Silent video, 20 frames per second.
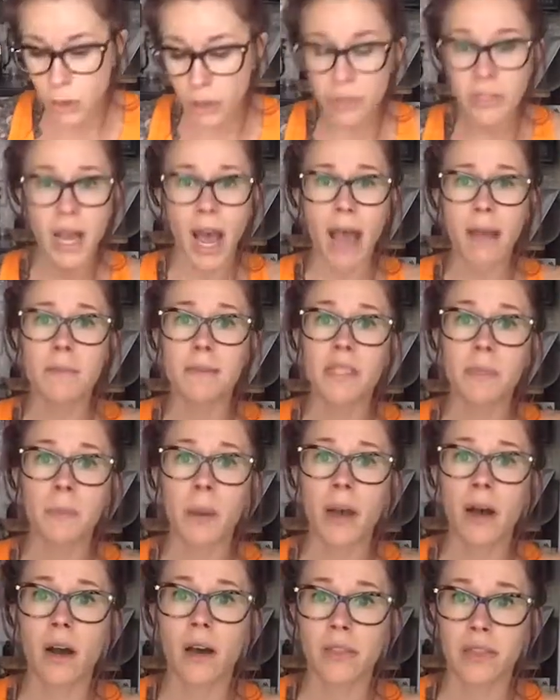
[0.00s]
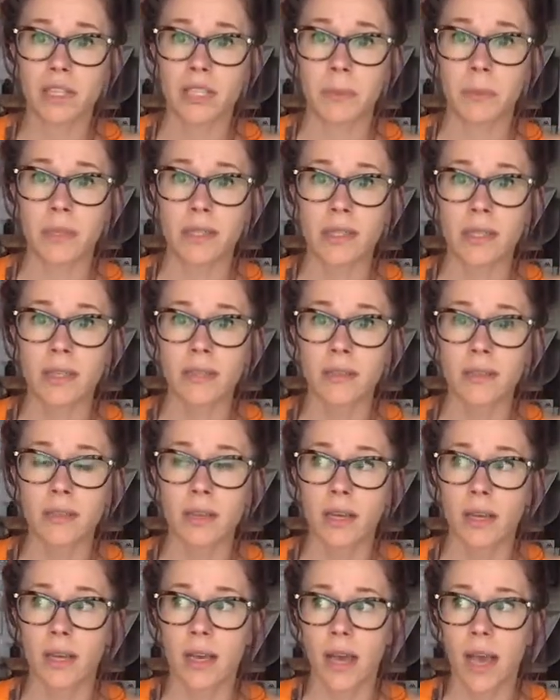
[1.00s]
your time spent on this business
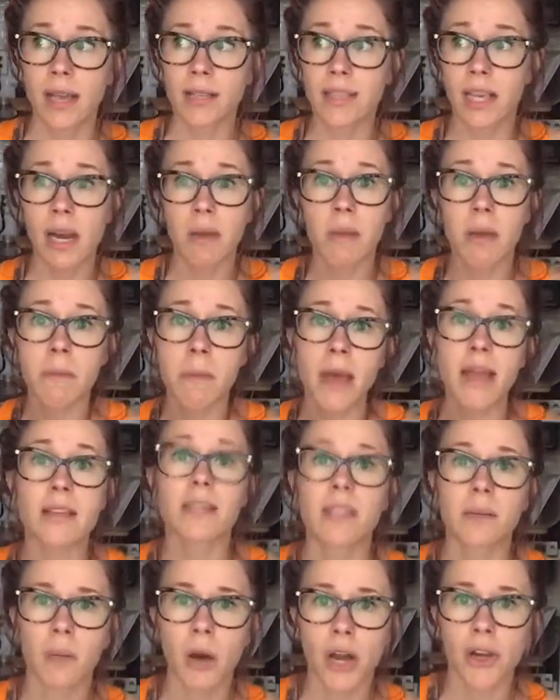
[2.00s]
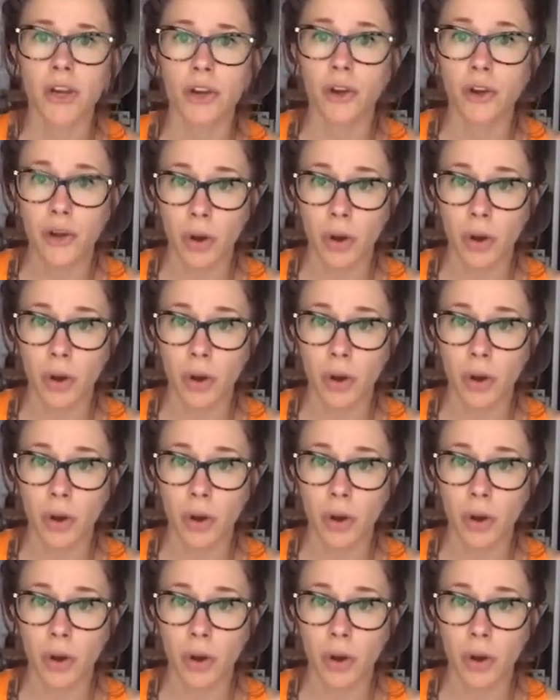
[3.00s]
is going to be based upon your